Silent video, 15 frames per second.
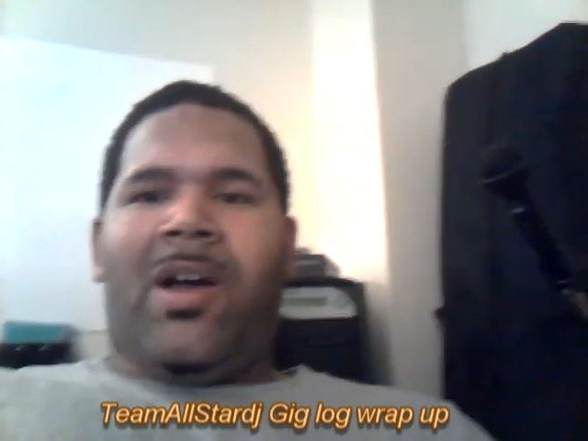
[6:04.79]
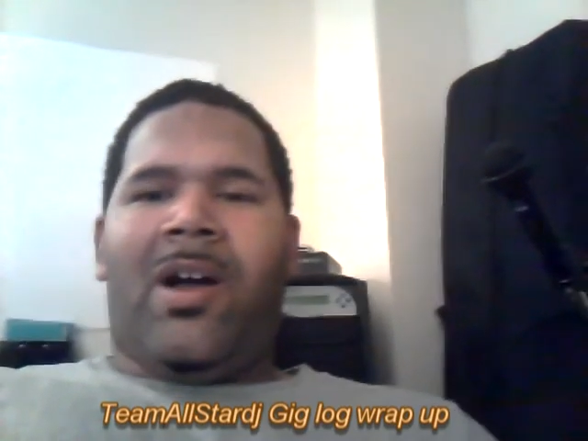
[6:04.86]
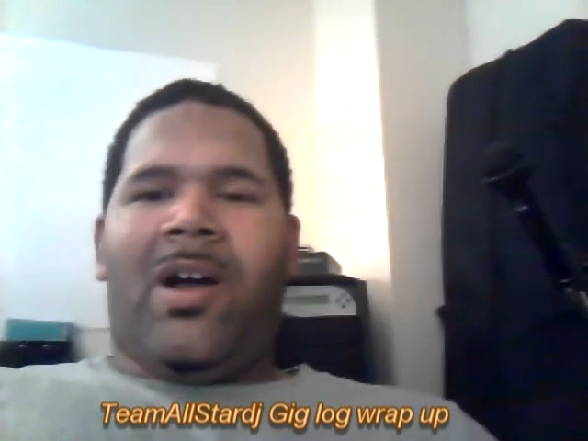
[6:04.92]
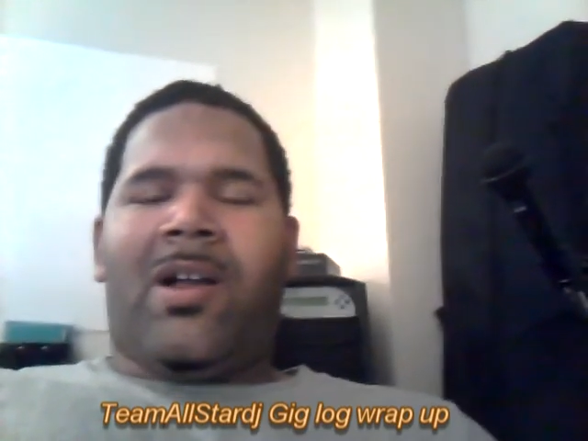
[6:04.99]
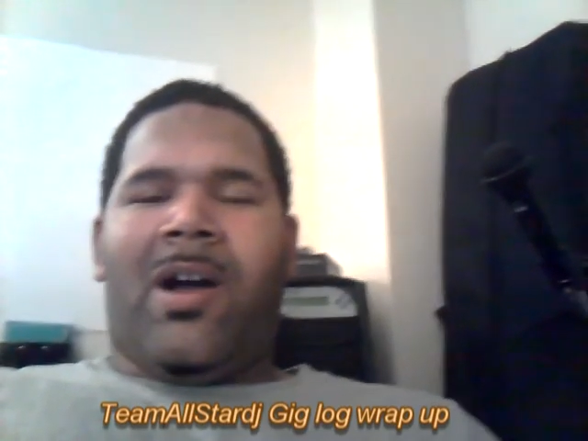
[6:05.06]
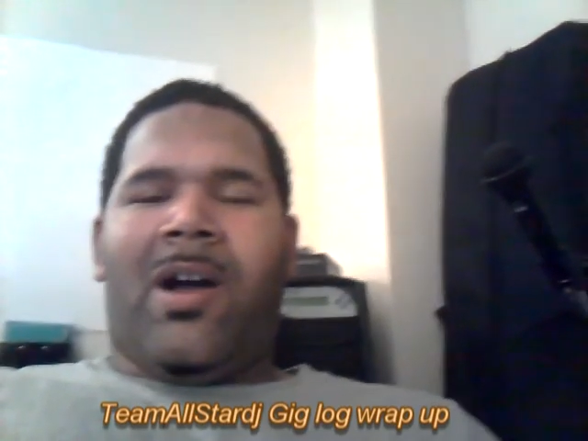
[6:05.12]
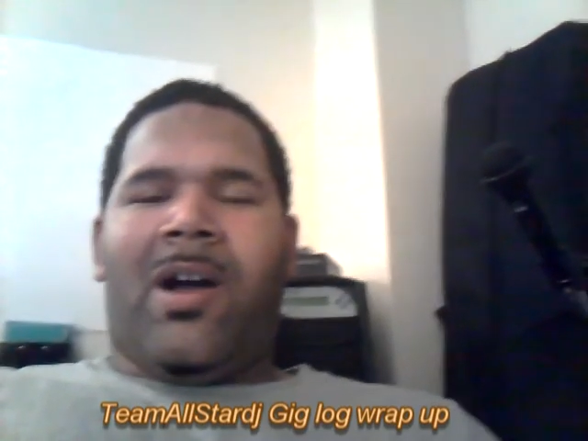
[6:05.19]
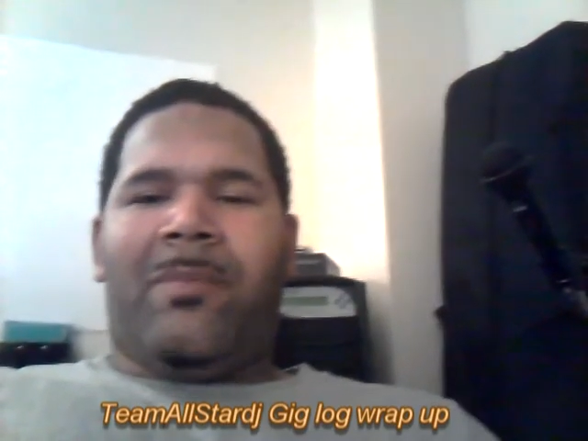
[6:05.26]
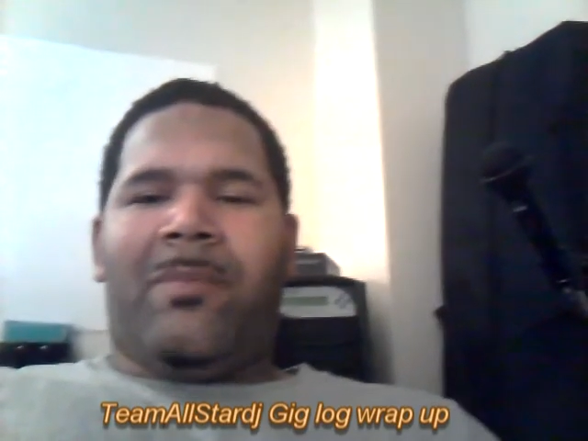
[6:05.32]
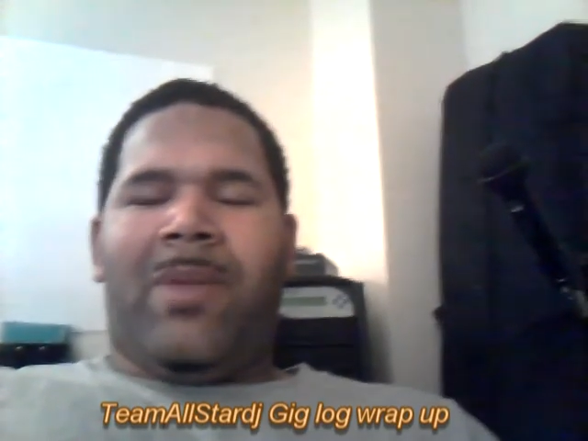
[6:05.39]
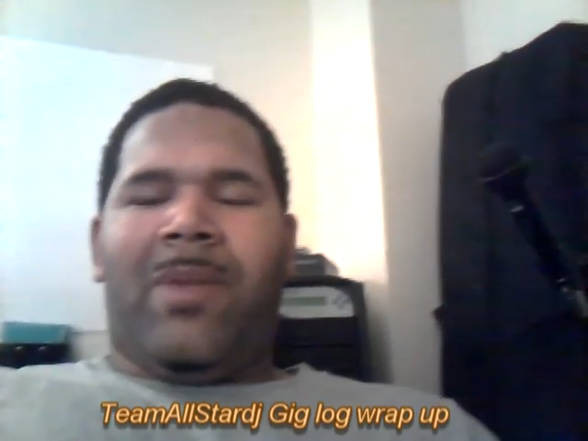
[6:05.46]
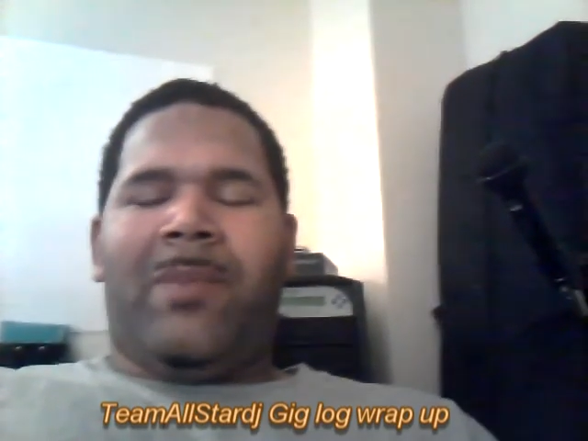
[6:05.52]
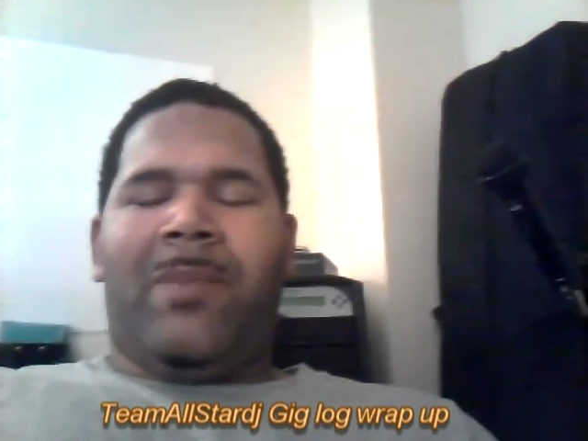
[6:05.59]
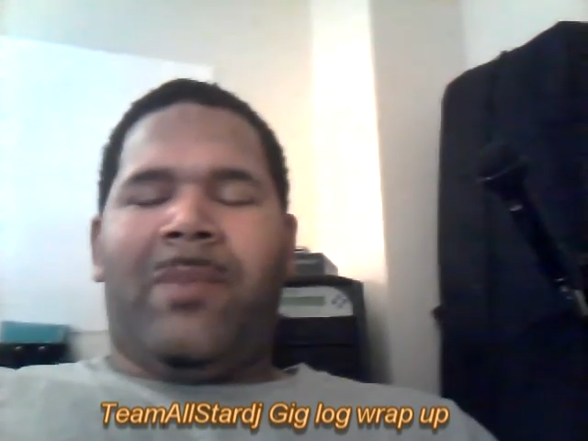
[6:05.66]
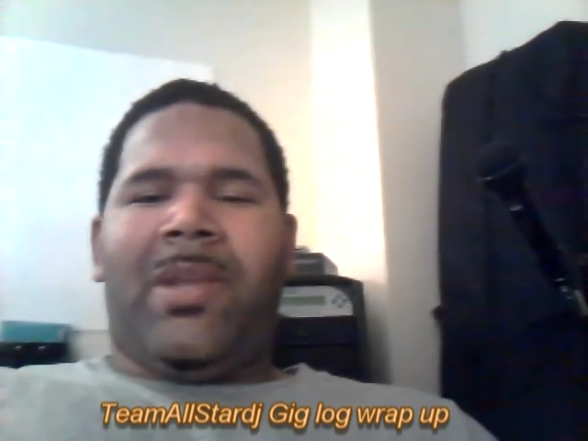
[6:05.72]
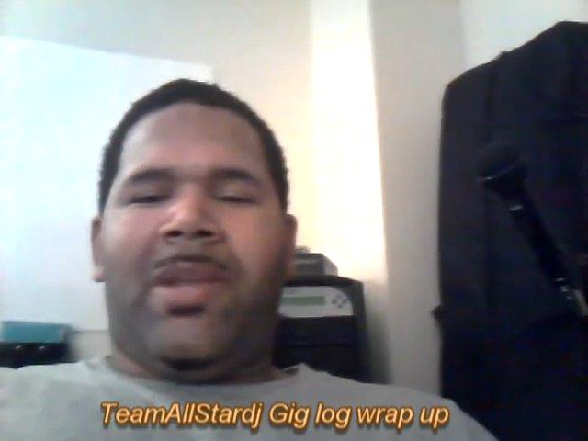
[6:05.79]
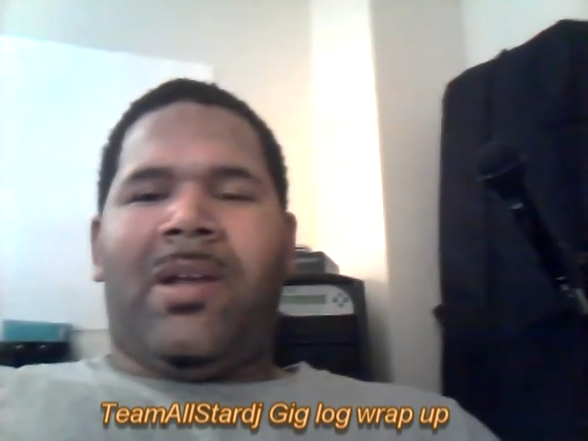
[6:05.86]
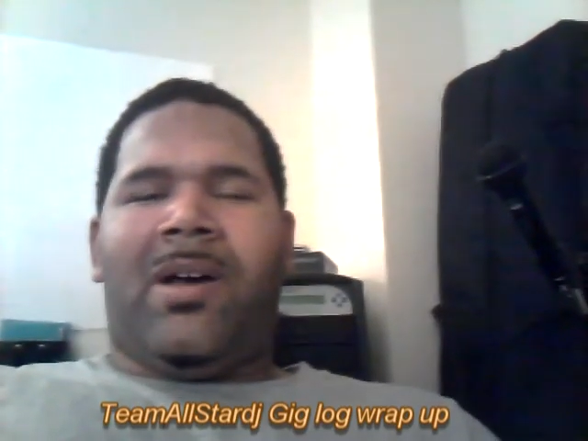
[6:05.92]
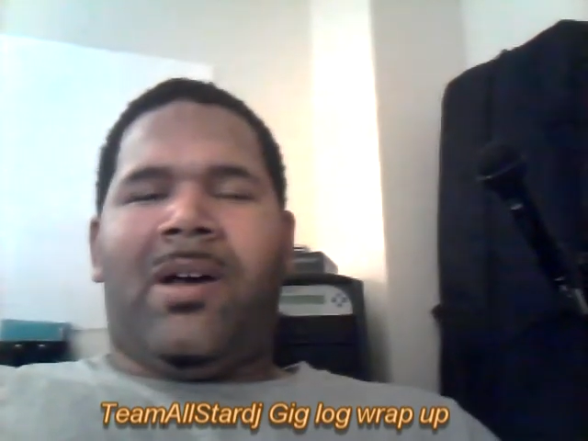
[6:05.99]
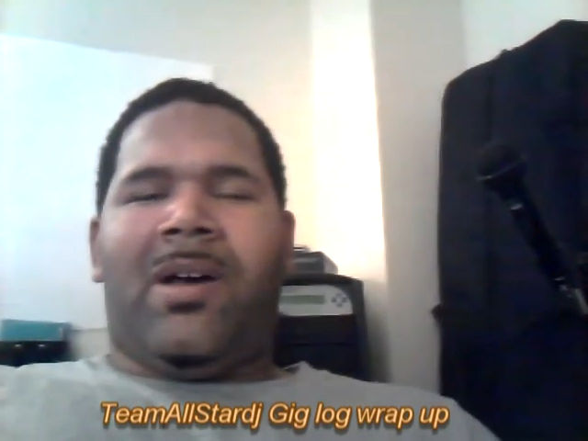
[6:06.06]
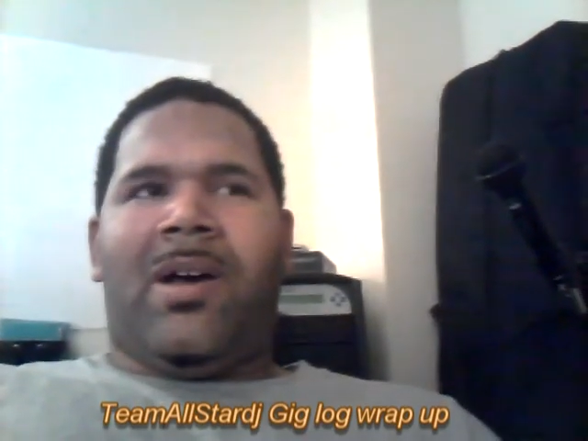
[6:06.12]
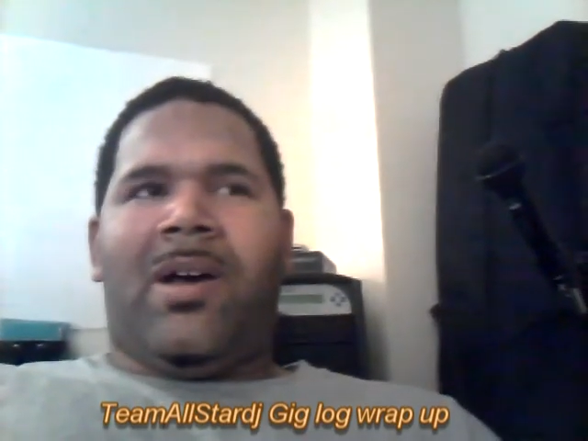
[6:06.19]

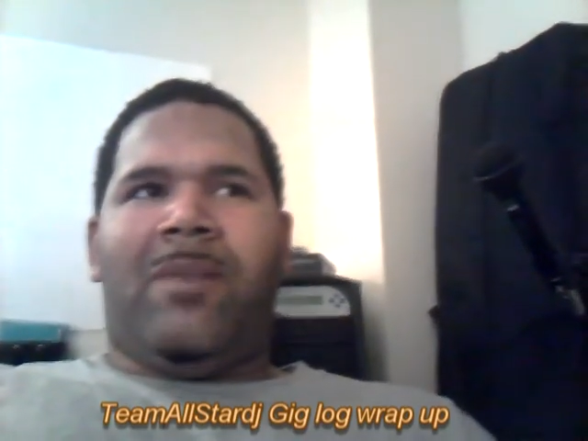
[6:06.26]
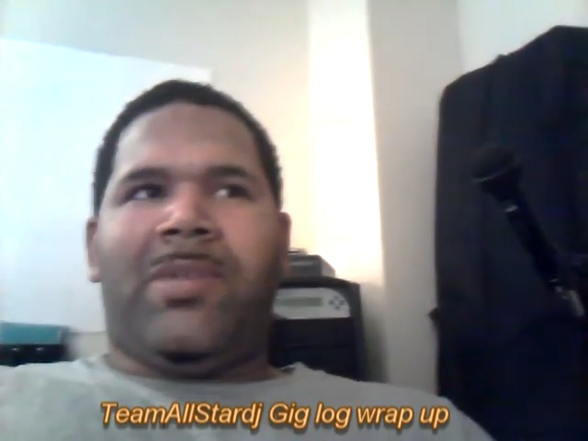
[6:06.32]
a